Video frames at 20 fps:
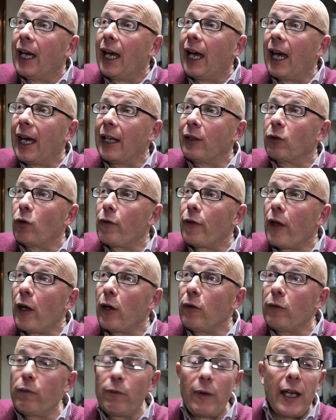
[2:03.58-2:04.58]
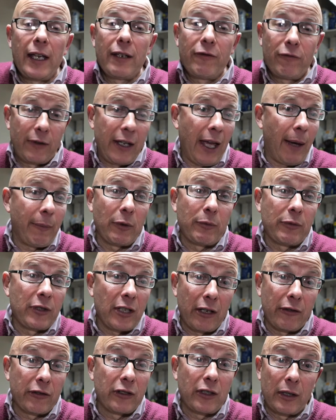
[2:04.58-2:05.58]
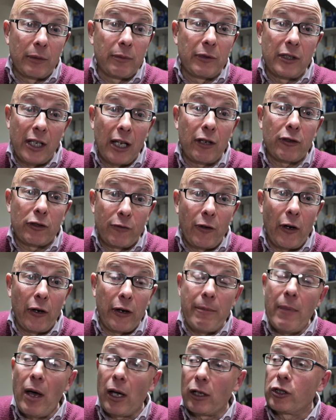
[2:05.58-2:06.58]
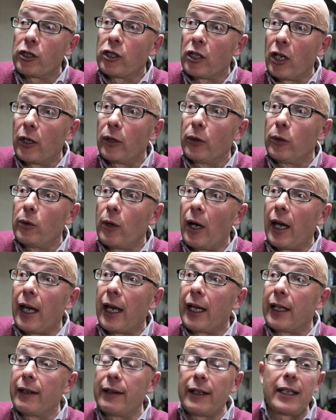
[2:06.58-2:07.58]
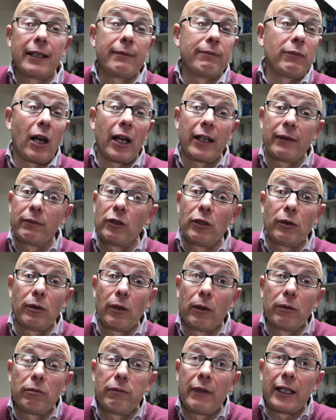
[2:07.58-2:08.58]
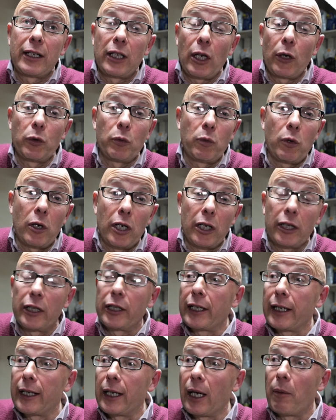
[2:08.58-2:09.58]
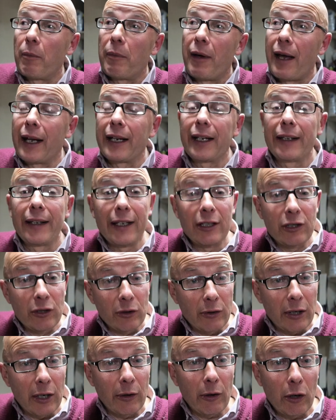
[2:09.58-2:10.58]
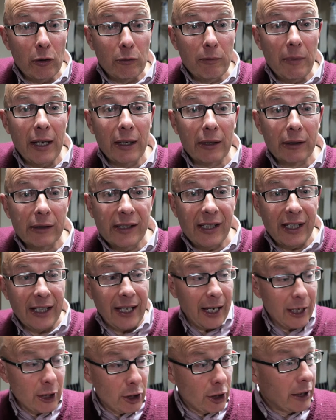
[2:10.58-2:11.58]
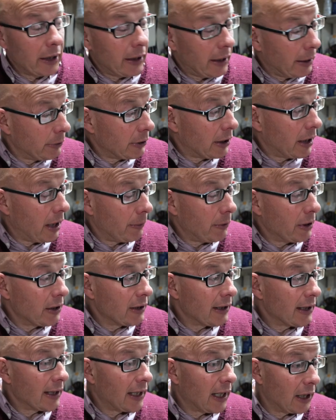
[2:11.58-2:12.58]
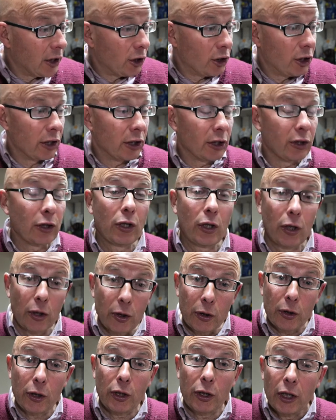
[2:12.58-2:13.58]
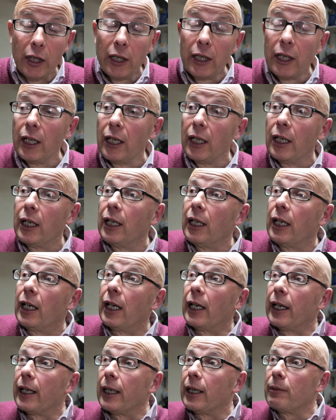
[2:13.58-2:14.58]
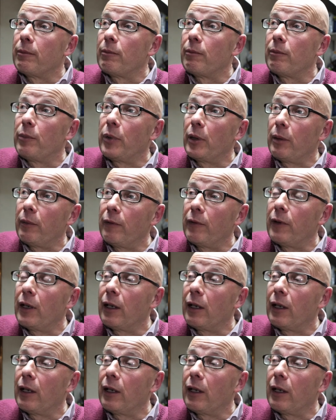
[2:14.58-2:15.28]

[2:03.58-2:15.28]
And although they've kept themselves to themselves, very much so, and they, you know, they go to work and they come back and they do their own meals. Occasionally they would come into the kitchen and cook. But